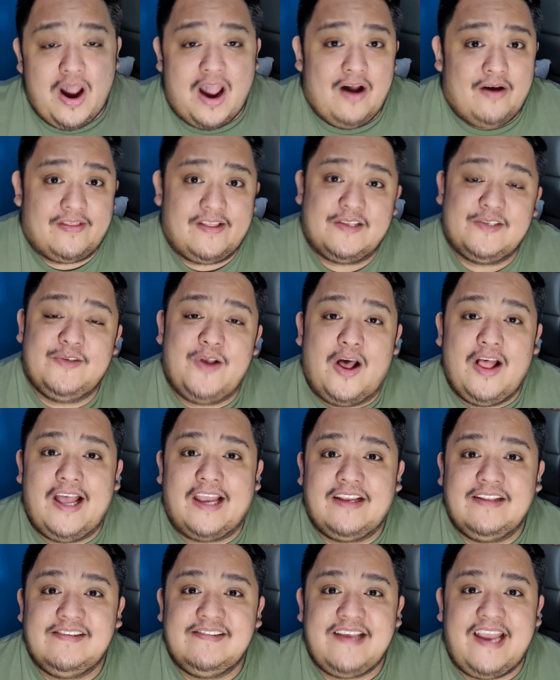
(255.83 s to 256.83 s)
wow. That's all
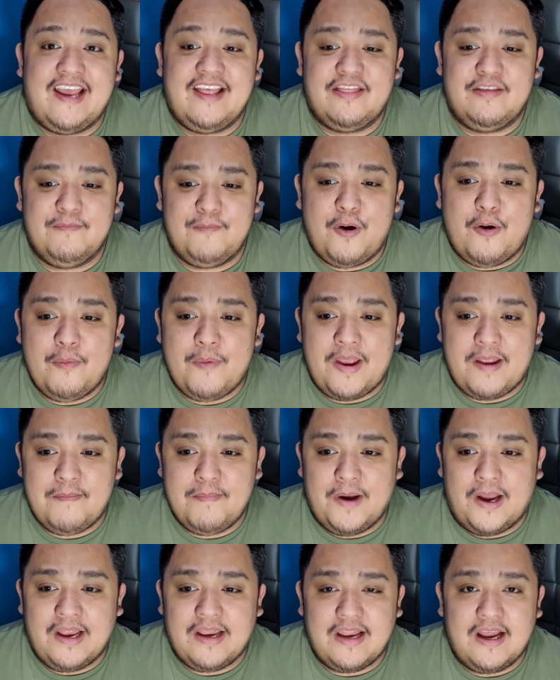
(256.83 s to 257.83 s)
I can say at the
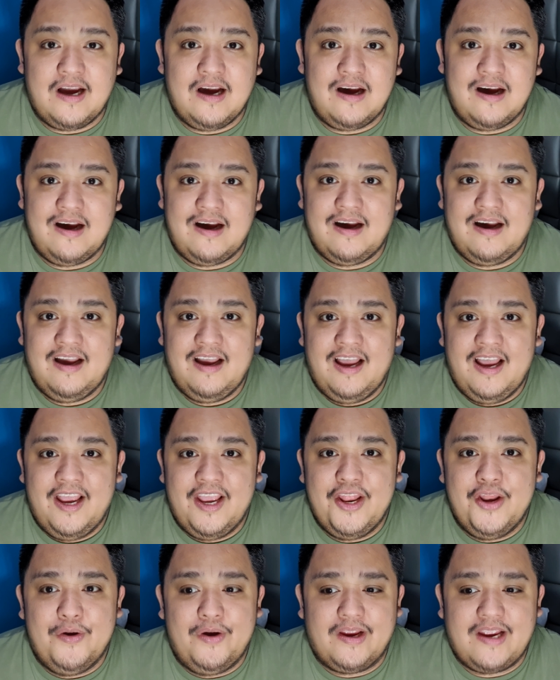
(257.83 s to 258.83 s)
moment. But uh,
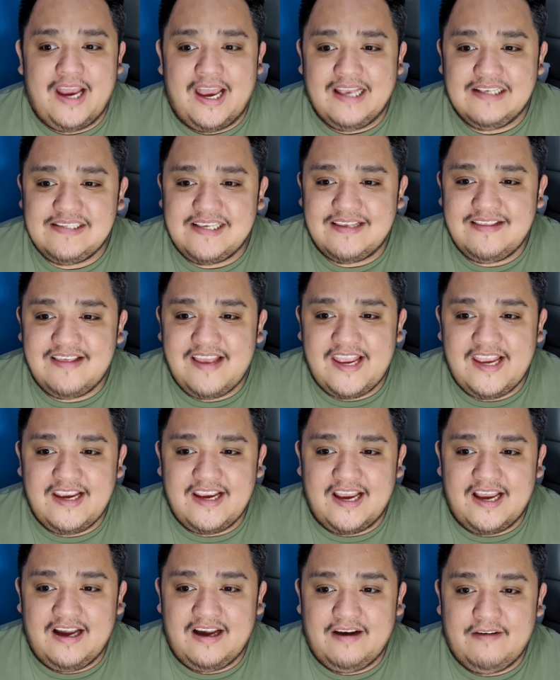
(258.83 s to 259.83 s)
you know what, guys? I think
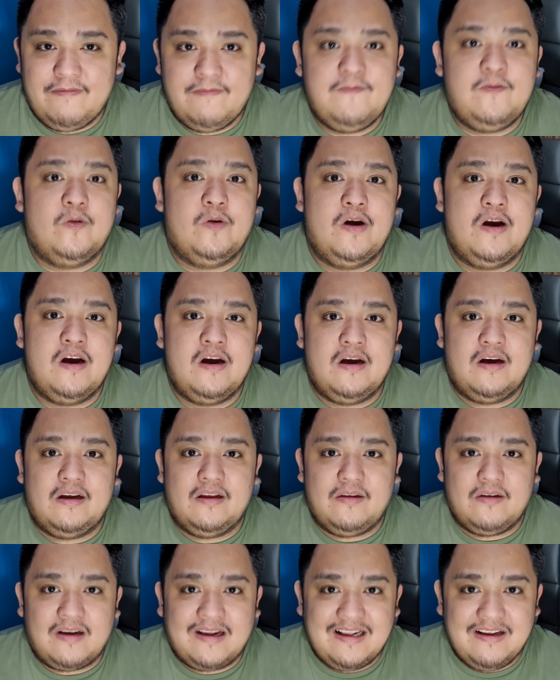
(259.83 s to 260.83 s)
uh, for
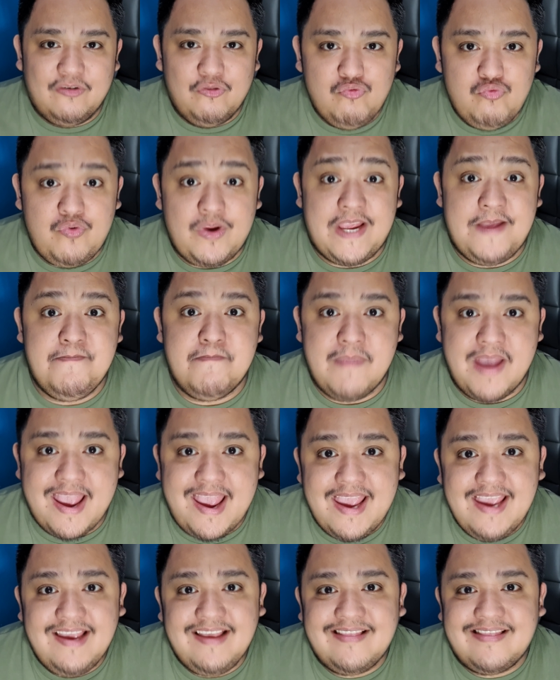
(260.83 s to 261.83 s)
a
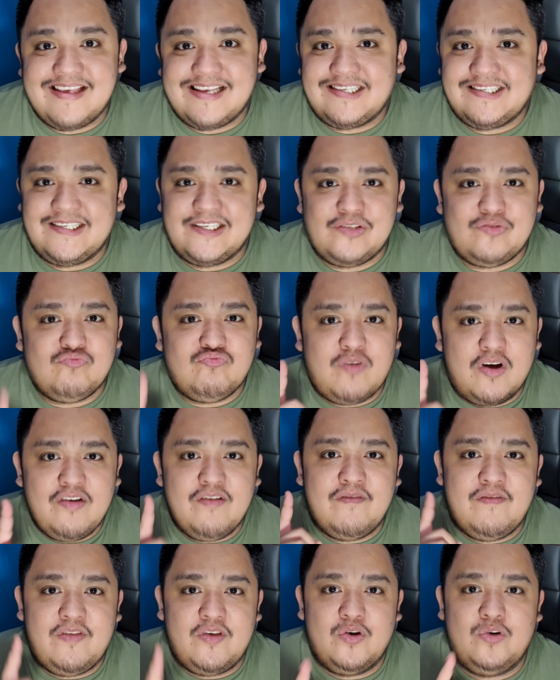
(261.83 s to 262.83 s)
remake, this is one
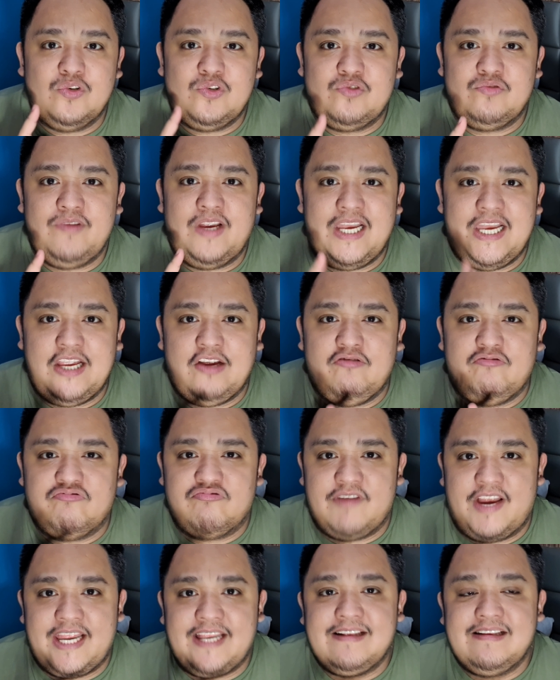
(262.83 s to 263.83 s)
of those really
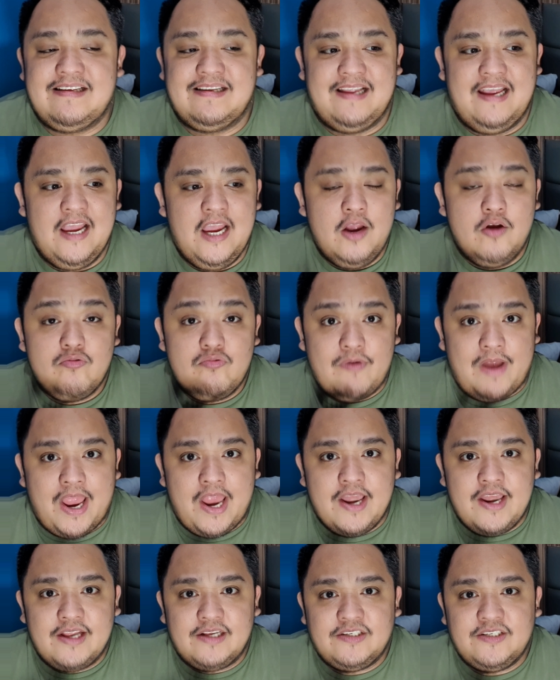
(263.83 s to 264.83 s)
great
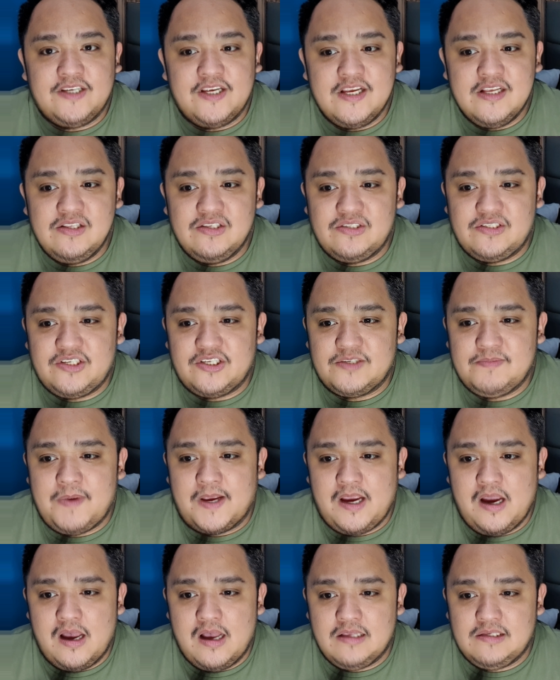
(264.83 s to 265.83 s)
renditions just
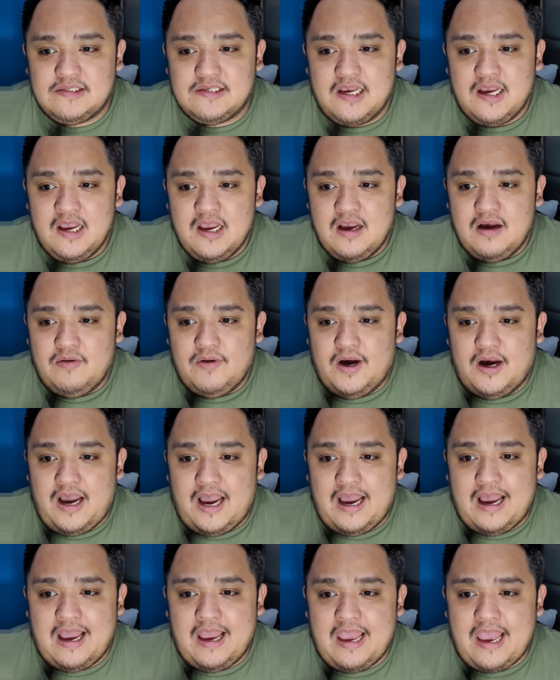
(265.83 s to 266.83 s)
because, well,
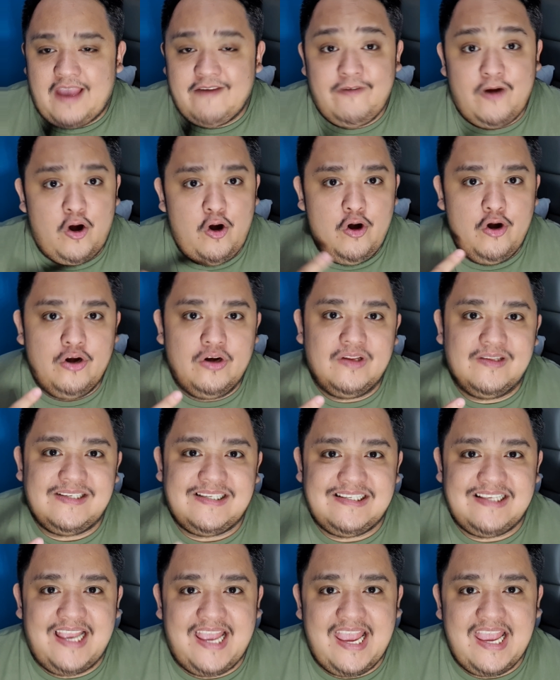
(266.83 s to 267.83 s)
I, have heard
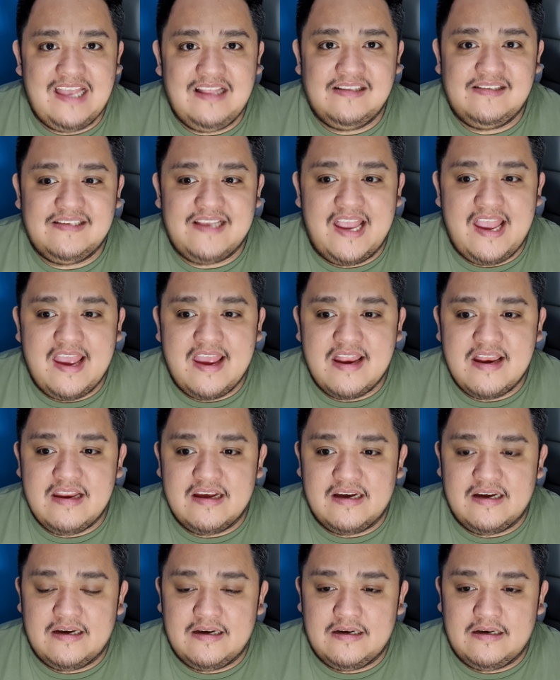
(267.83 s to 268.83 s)
Zayn's and
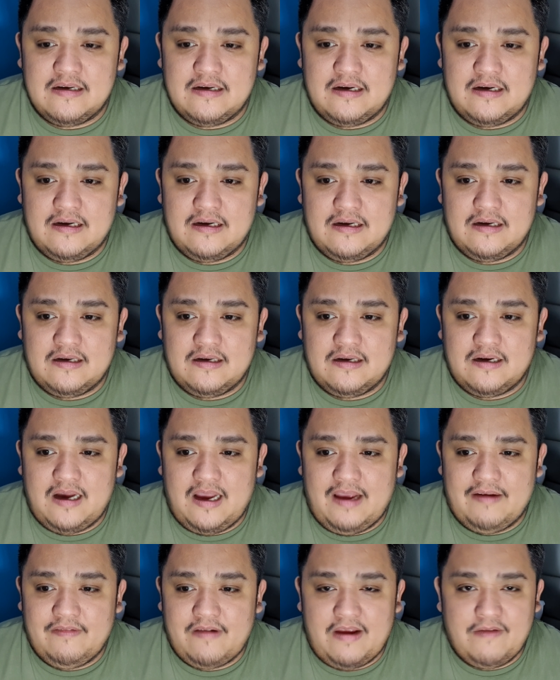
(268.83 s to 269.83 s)
uh, uh,
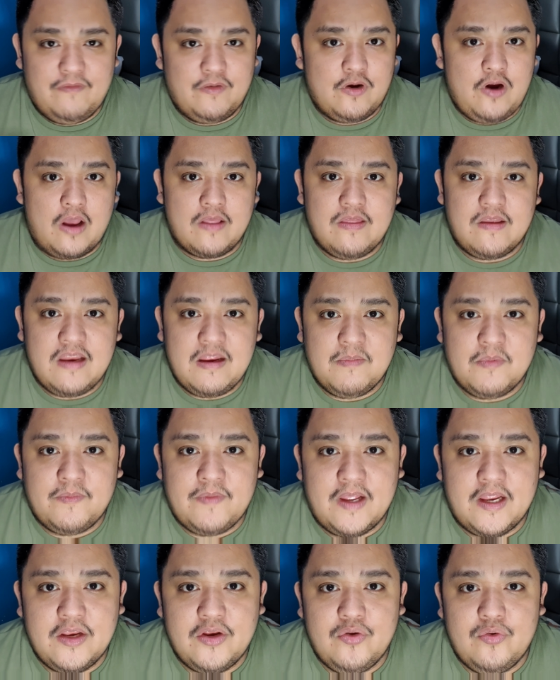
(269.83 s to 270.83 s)
I, I, forgot the name
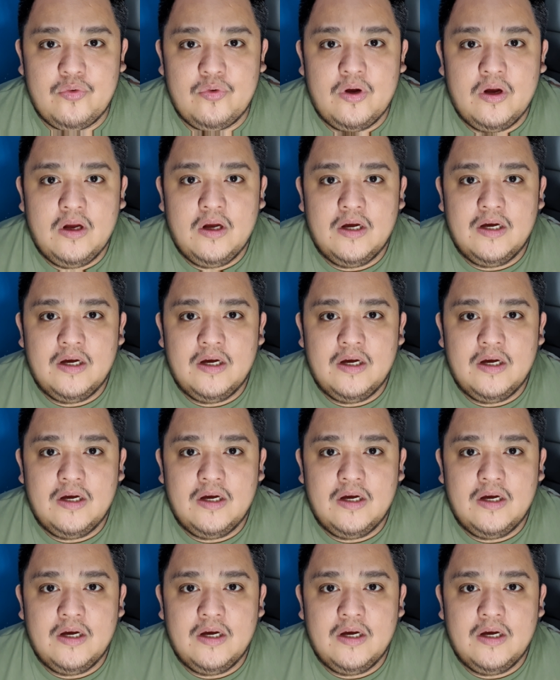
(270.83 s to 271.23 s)
of that new